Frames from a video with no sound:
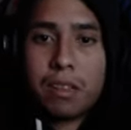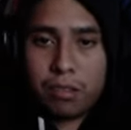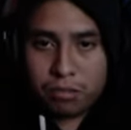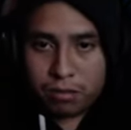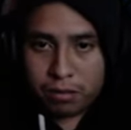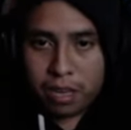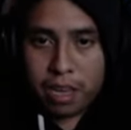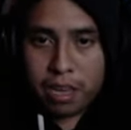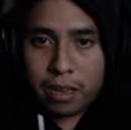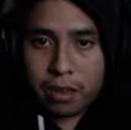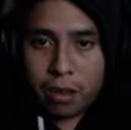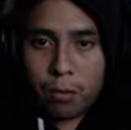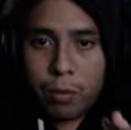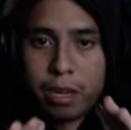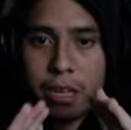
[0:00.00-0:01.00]
this, okay?
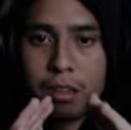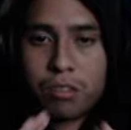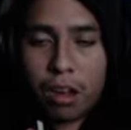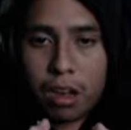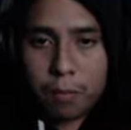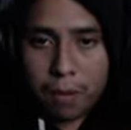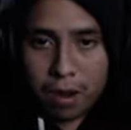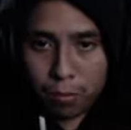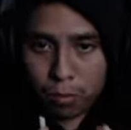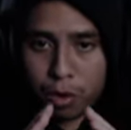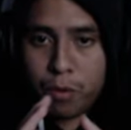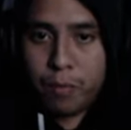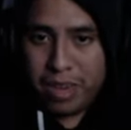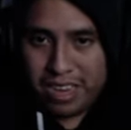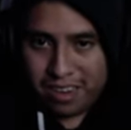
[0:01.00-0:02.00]
We can talk about
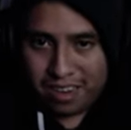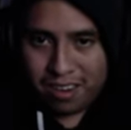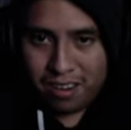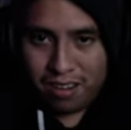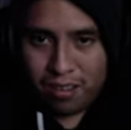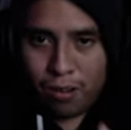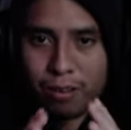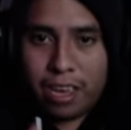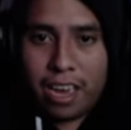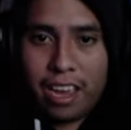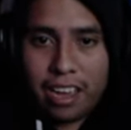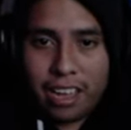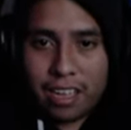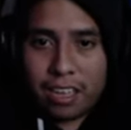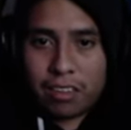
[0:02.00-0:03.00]
real men,
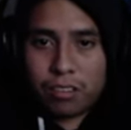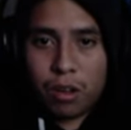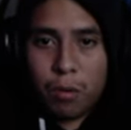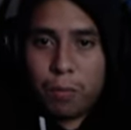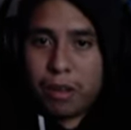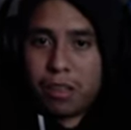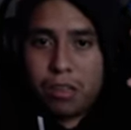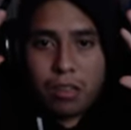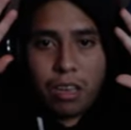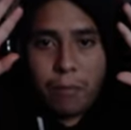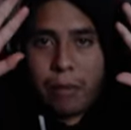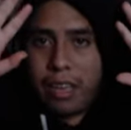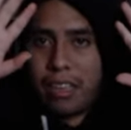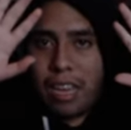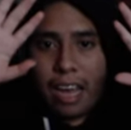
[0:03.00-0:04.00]
okay? Don't be looking at
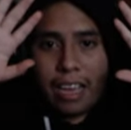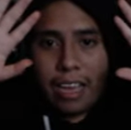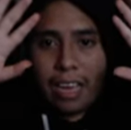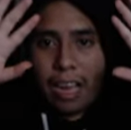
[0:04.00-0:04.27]
me like